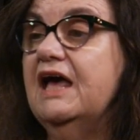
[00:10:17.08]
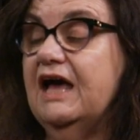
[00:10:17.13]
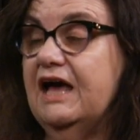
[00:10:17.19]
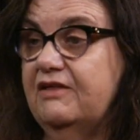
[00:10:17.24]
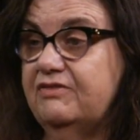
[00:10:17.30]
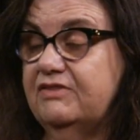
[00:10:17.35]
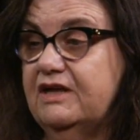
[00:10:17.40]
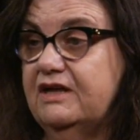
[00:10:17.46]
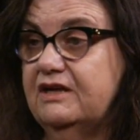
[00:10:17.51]

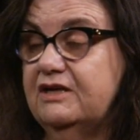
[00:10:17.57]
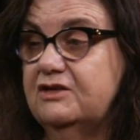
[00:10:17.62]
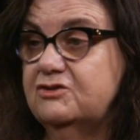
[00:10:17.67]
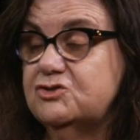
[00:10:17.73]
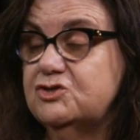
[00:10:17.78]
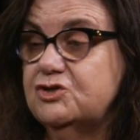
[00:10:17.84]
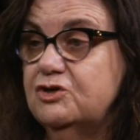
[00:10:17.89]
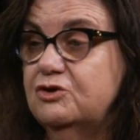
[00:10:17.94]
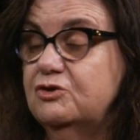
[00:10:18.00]
and then
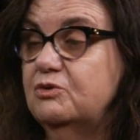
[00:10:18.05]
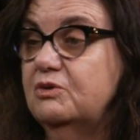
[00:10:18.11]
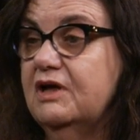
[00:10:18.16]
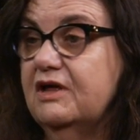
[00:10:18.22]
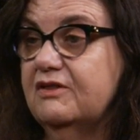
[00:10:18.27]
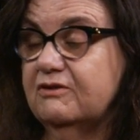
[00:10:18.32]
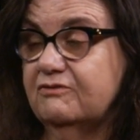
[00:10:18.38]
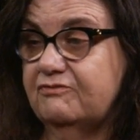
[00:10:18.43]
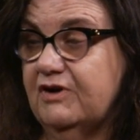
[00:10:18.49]
into
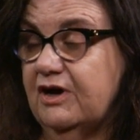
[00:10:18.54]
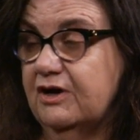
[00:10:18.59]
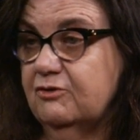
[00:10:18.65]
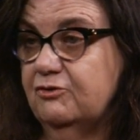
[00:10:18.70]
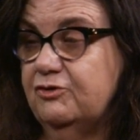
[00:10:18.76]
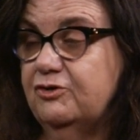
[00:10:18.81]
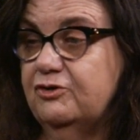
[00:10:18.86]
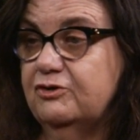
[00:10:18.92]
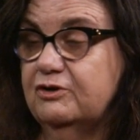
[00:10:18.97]
the final
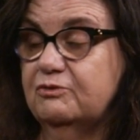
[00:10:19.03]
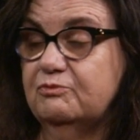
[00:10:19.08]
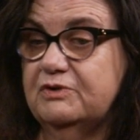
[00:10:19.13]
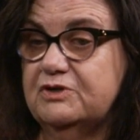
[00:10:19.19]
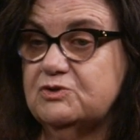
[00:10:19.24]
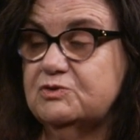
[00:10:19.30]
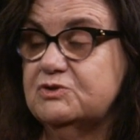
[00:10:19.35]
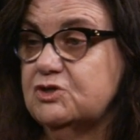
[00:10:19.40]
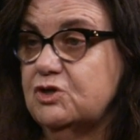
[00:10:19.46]
unit,
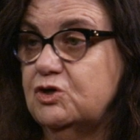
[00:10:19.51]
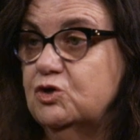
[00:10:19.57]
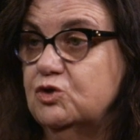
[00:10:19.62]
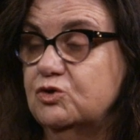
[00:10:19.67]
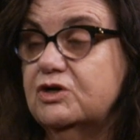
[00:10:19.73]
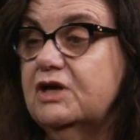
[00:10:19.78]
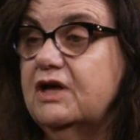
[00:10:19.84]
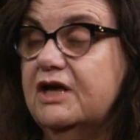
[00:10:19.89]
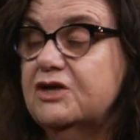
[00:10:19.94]
which was
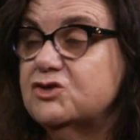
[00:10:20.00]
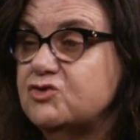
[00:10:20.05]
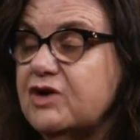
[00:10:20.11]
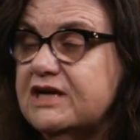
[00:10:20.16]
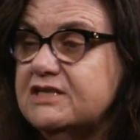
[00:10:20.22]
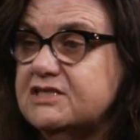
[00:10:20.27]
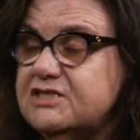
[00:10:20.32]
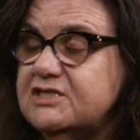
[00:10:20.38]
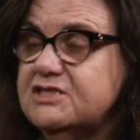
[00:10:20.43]
called
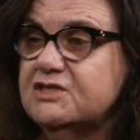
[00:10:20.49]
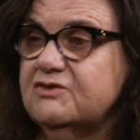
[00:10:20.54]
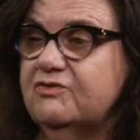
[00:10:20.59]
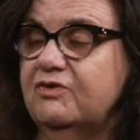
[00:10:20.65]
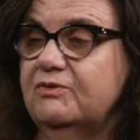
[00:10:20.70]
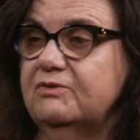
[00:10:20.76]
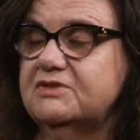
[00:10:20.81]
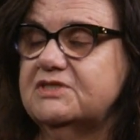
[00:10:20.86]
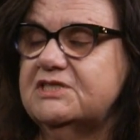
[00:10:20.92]

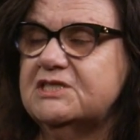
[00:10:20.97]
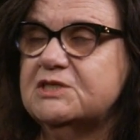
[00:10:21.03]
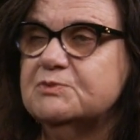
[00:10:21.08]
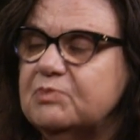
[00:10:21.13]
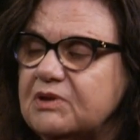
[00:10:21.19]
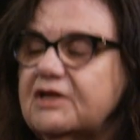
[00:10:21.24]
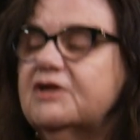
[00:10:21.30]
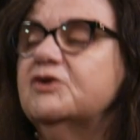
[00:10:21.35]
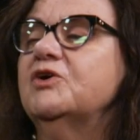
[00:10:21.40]

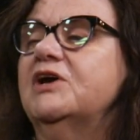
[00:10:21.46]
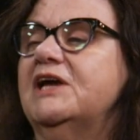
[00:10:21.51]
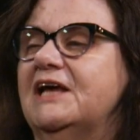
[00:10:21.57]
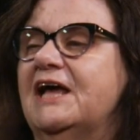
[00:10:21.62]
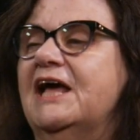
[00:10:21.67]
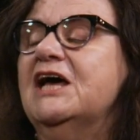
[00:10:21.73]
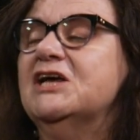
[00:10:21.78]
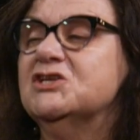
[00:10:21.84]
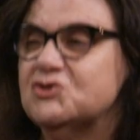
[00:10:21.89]
transdisciplinary
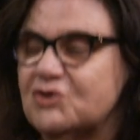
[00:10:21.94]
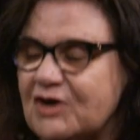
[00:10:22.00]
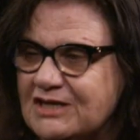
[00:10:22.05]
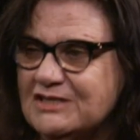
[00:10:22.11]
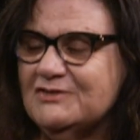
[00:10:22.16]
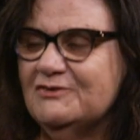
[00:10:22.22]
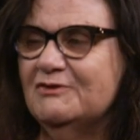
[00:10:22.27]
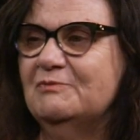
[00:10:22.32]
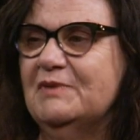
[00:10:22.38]

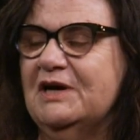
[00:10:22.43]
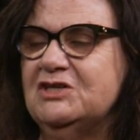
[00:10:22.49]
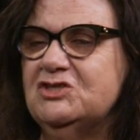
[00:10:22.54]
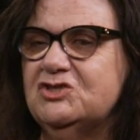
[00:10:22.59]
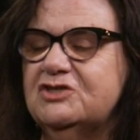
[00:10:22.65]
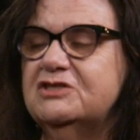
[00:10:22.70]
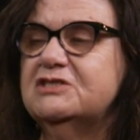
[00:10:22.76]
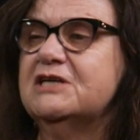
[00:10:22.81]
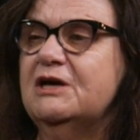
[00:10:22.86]

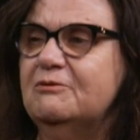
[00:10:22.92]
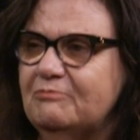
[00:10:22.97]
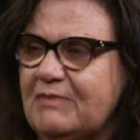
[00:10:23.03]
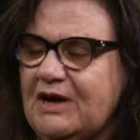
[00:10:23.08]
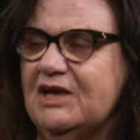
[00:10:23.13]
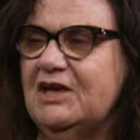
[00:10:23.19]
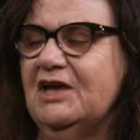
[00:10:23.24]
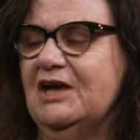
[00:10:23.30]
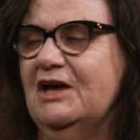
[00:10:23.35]
transformations,
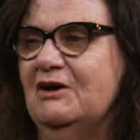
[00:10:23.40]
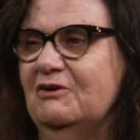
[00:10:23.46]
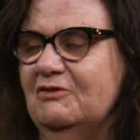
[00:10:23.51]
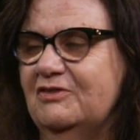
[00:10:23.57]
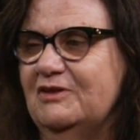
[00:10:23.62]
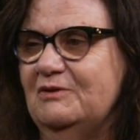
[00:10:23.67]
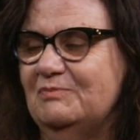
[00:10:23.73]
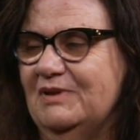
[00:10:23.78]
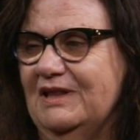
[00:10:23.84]
making a
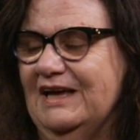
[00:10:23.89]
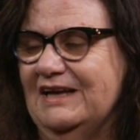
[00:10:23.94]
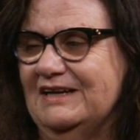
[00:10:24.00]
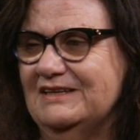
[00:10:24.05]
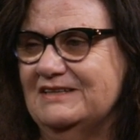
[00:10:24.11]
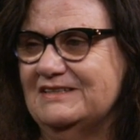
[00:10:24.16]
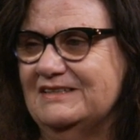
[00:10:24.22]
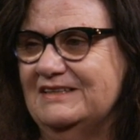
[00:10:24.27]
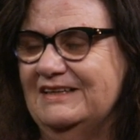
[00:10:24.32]
healthy
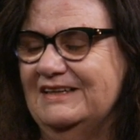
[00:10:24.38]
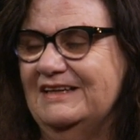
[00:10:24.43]
planet.